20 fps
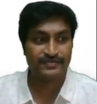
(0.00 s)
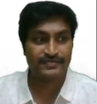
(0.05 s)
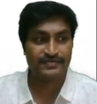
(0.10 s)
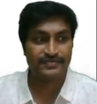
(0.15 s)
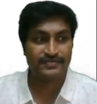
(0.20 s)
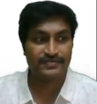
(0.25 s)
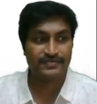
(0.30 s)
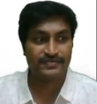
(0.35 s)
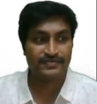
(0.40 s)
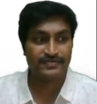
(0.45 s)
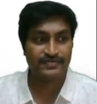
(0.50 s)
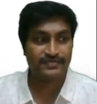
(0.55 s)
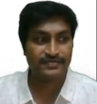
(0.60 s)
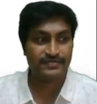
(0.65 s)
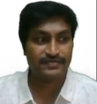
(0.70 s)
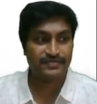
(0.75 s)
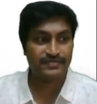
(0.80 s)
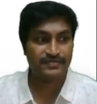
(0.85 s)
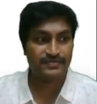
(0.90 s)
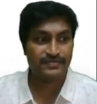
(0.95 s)

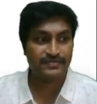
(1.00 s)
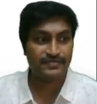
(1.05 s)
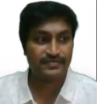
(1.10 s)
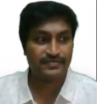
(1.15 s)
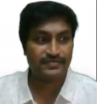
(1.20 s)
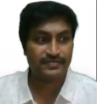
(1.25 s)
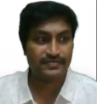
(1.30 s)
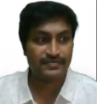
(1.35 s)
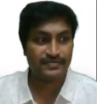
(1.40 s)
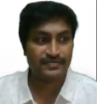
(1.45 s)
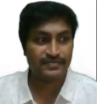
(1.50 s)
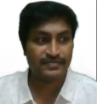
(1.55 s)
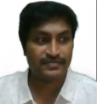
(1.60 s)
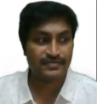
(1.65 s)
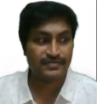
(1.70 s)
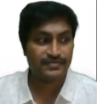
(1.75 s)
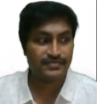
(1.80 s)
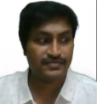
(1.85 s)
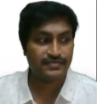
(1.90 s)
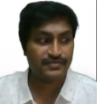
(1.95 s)

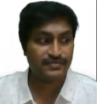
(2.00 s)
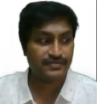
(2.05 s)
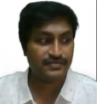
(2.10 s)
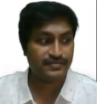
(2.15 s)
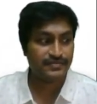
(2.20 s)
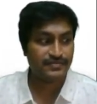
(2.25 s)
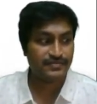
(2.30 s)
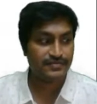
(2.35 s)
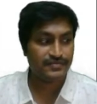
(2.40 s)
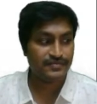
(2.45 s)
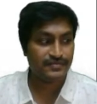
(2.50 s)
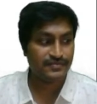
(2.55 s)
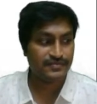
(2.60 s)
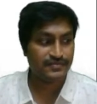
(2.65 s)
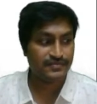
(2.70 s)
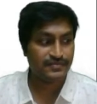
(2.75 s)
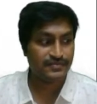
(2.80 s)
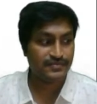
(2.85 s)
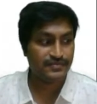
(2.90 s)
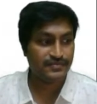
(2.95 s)

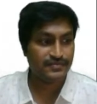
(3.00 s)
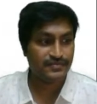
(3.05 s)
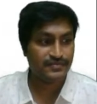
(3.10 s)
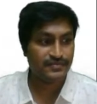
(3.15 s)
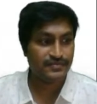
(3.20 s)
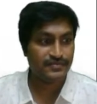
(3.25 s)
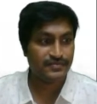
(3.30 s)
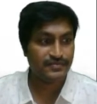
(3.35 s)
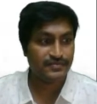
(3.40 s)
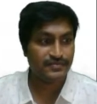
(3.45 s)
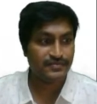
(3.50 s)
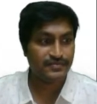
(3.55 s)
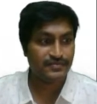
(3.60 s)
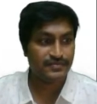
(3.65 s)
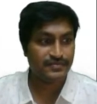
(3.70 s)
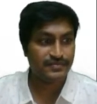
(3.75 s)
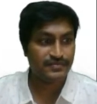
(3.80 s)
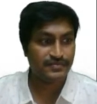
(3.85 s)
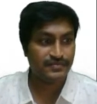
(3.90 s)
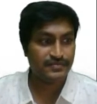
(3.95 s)

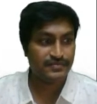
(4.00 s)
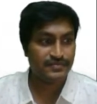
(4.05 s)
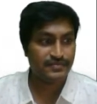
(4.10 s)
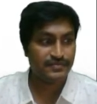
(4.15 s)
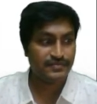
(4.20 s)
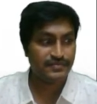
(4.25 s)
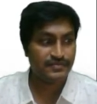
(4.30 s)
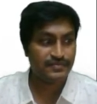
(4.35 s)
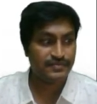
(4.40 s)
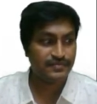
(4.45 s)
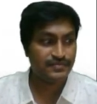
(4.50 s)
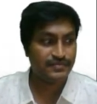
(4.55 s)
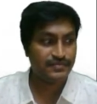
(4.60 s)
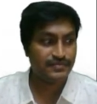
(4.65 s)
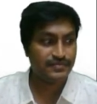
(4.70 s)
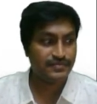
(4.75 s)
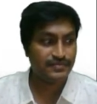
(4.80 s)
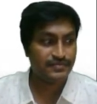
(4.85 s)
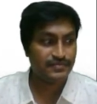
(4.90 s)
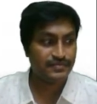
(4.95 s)

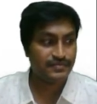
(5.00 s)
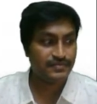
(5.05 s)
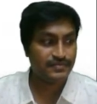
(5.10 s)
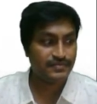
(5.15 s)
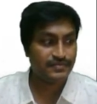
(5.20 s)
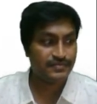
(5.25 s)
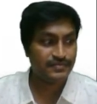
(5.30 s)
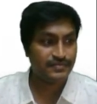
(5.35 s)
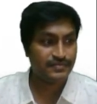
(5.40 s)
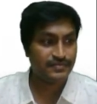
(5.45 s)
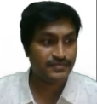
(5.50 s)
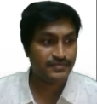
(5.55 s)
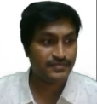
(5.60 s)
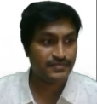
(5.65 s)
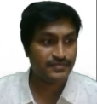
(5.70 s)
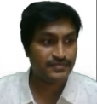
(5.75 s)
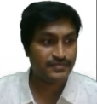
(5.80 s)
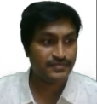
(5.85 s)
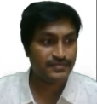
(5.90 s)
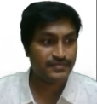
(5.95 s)

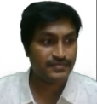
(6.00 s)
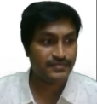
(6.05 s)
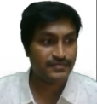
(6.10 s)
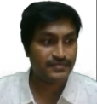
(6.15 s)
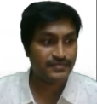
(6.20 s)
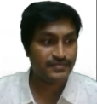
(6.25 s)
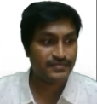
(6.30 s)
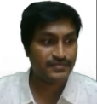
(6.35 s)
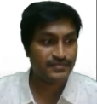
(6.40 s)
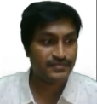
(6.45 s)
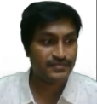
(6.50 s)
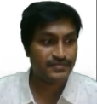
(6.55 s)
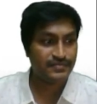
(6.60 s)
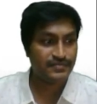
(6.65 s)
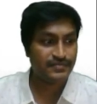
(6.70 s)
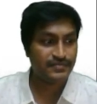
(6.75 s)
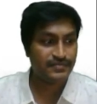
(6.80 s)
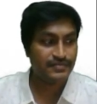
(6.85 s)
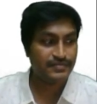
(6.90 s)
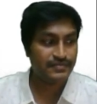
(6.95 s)

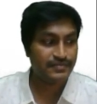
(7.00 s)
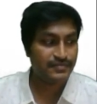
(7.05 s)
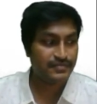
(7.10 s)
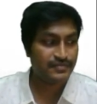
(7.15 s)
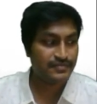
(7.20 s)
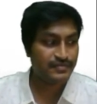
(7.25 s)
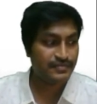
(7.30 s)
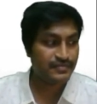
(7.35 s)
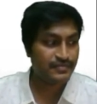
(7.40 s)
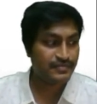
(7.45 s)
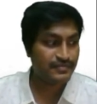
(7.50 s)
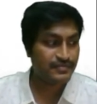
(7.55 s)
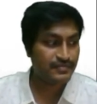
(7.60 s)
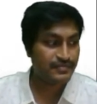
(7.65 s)
(no one is talking)